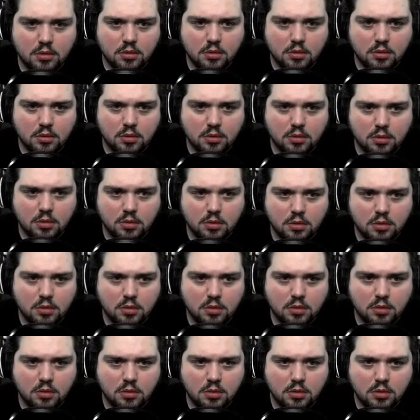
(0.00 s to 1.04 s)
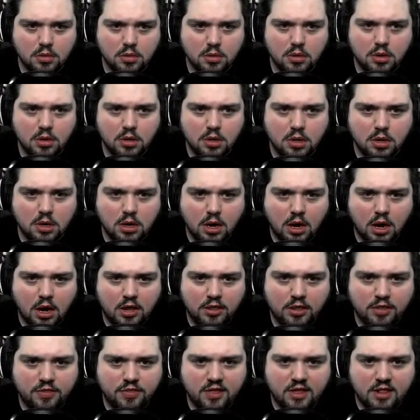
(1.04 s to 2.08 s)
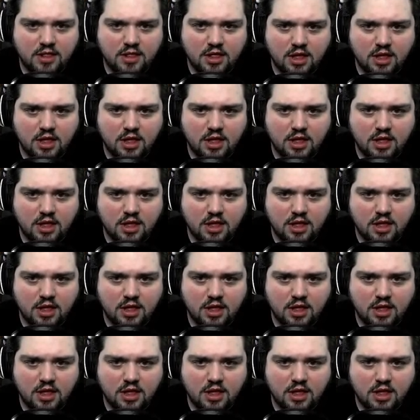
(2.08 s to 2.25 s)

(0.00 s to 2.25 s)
Oh, I think the